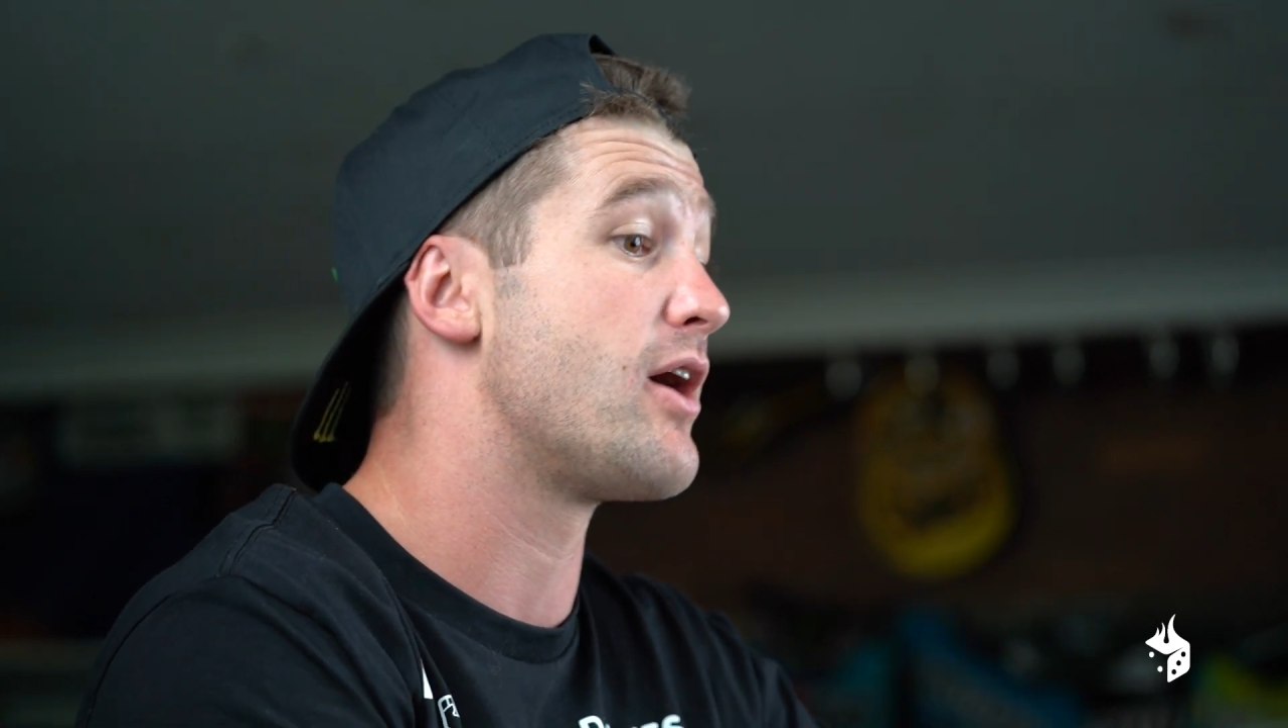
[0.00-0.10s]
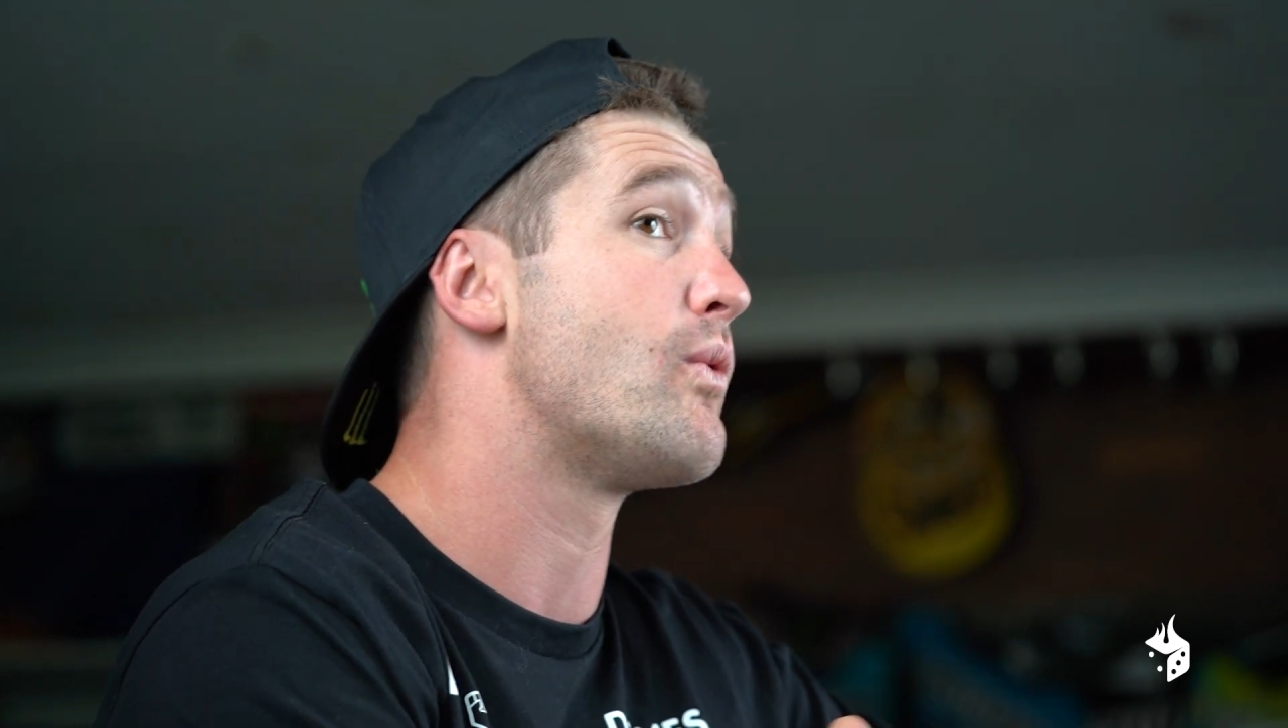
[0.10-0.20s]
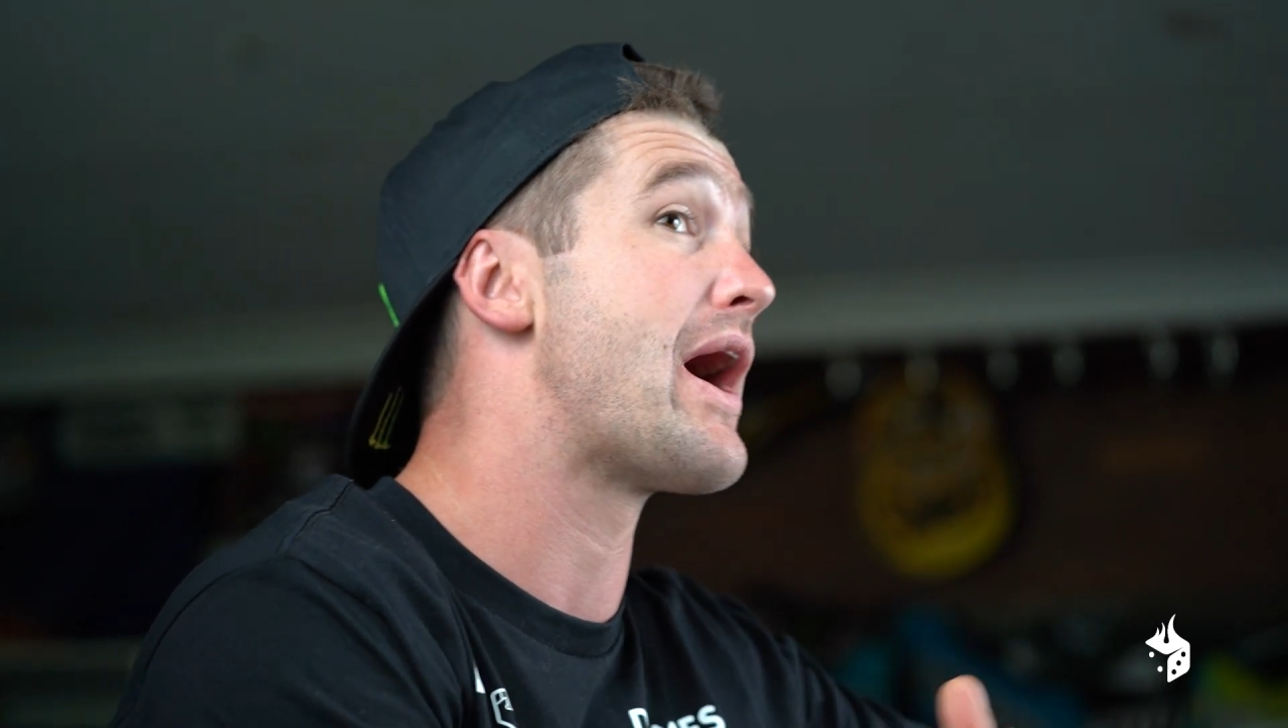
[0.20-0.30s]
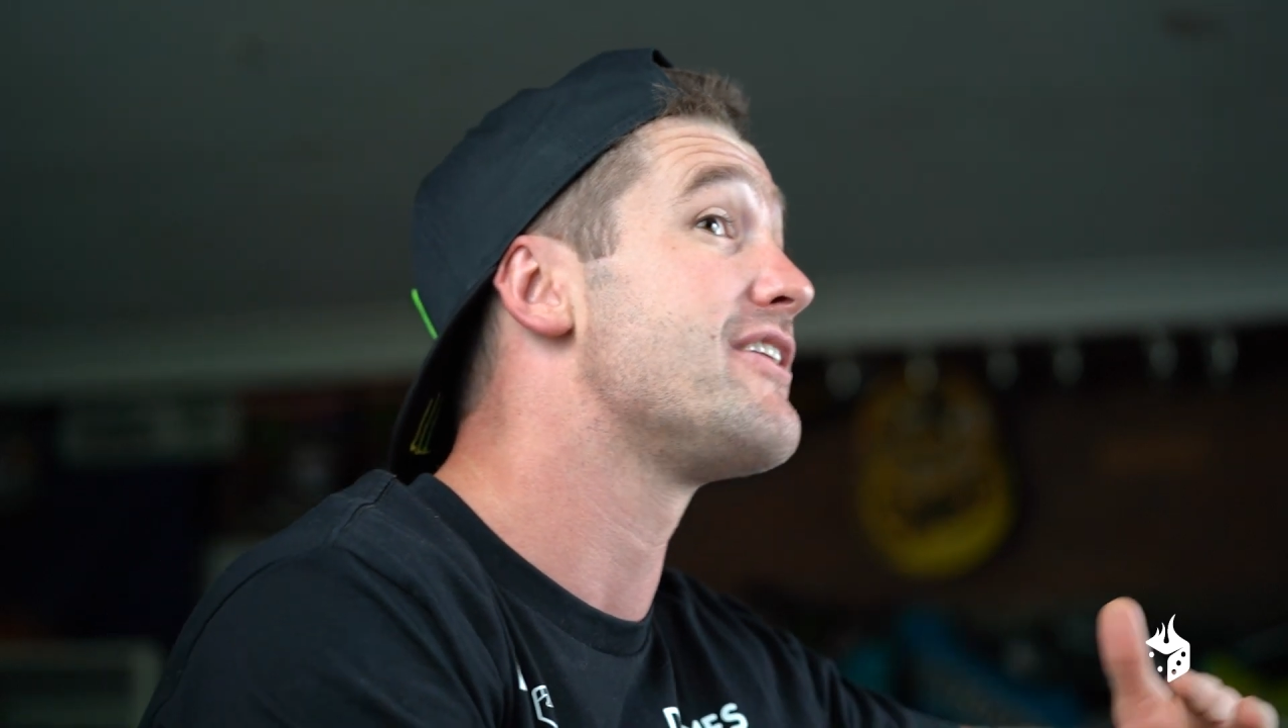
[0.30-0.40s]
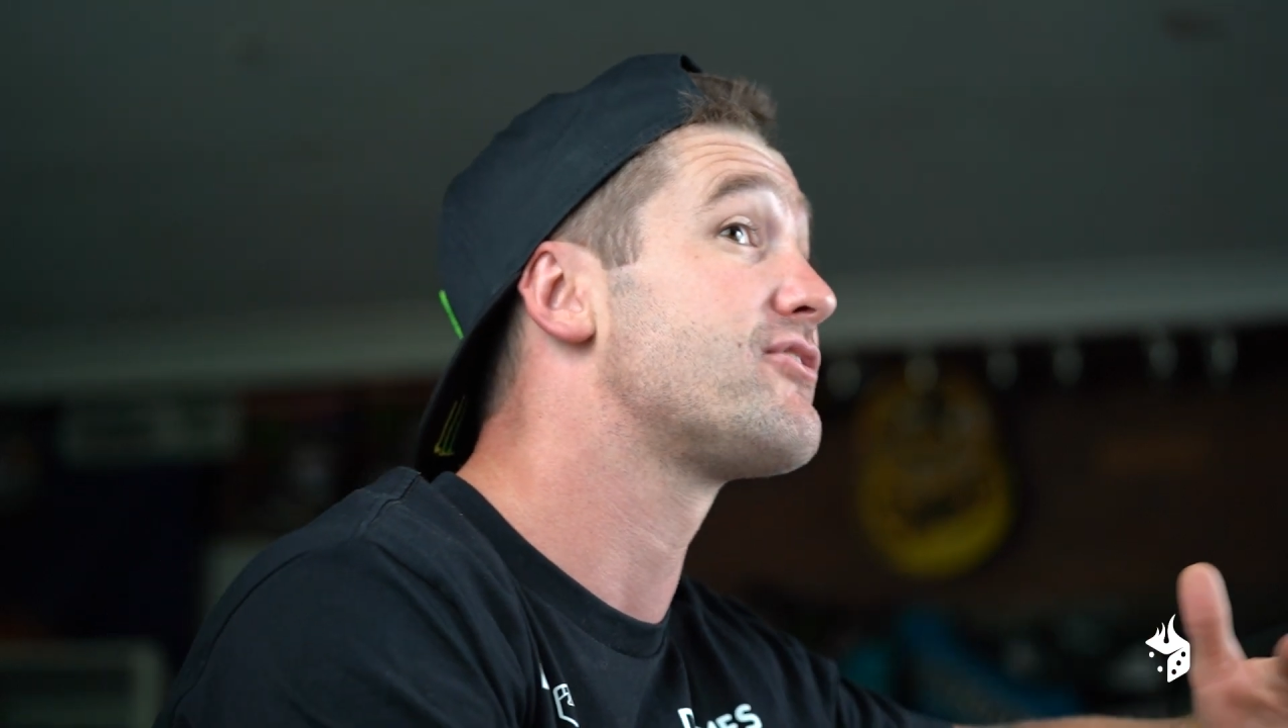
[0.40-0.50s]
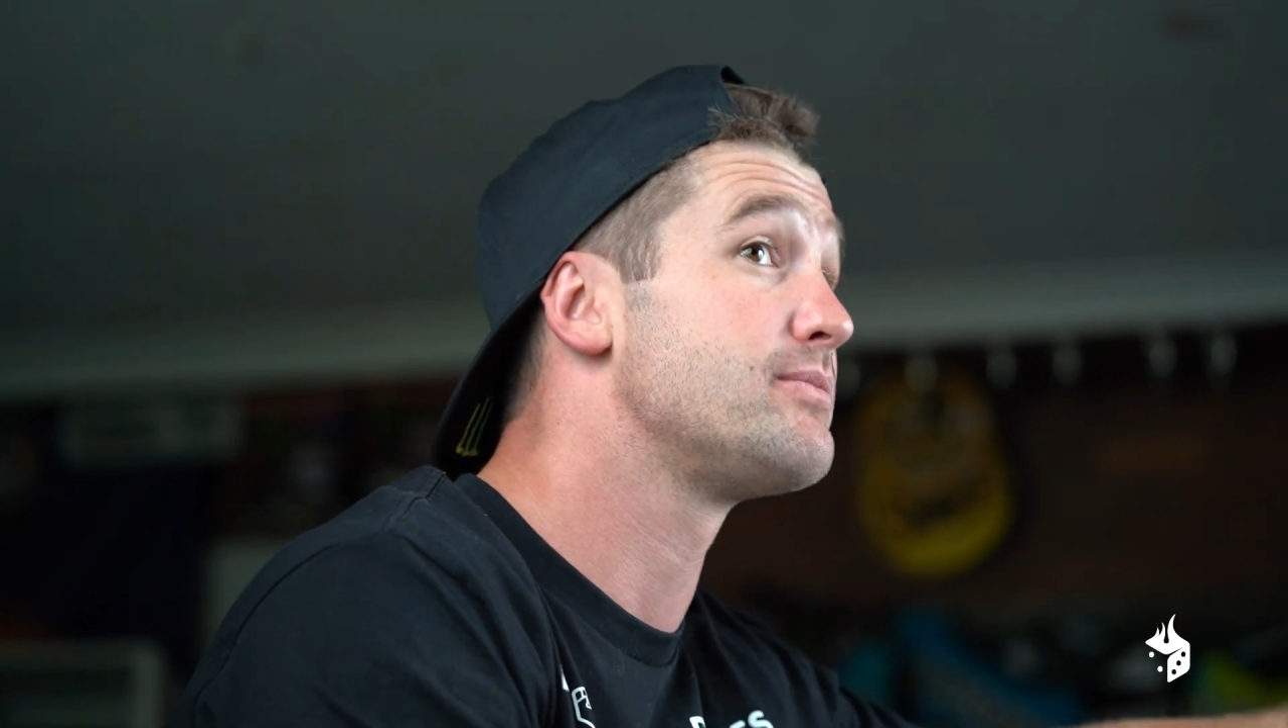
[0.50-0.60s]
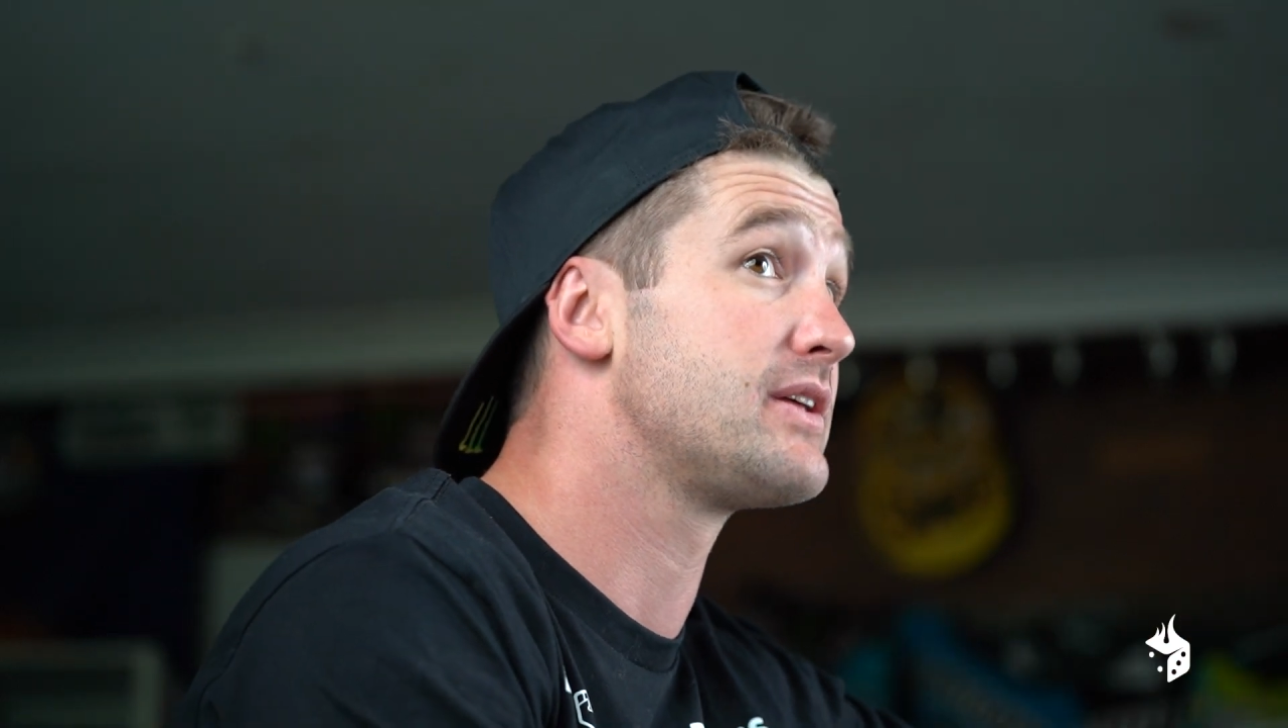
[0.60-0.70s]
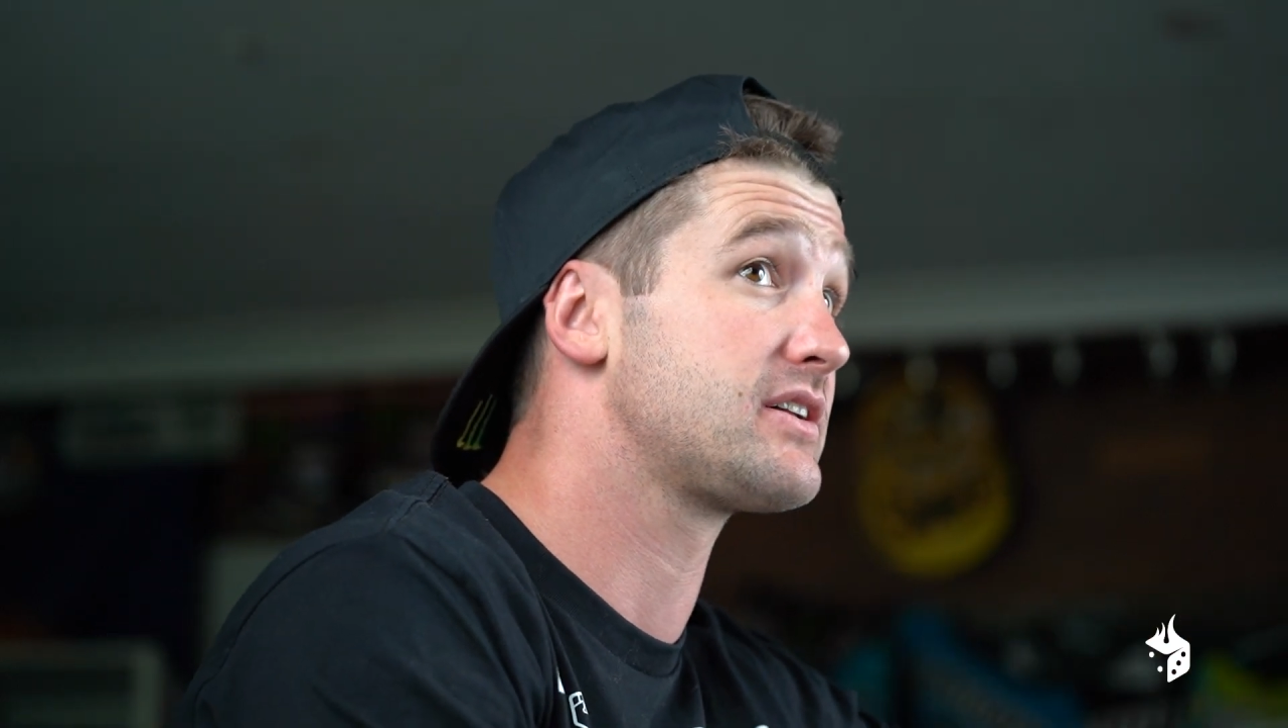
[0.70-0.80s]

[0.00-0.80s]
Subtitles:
away from